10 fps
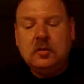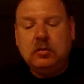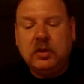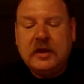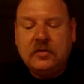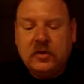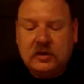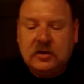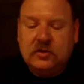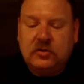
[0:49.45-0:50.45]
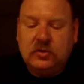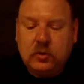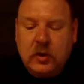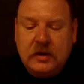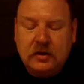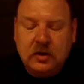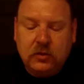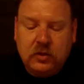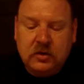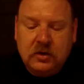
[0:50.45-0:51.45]
Blade thickness is quite
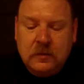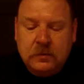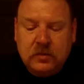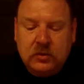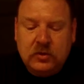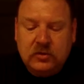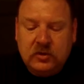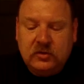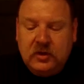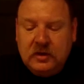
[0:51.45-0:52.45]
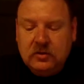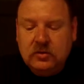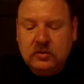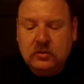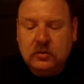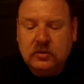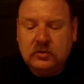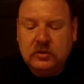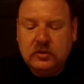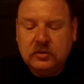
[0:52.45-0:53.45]
different, 3/16
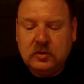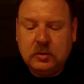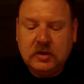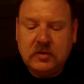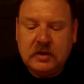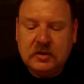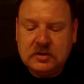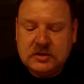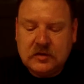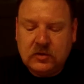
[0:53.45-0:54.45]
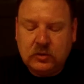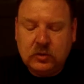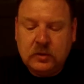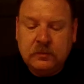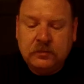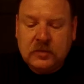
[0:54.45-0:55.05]
versus I believe 1/8 inch on this one.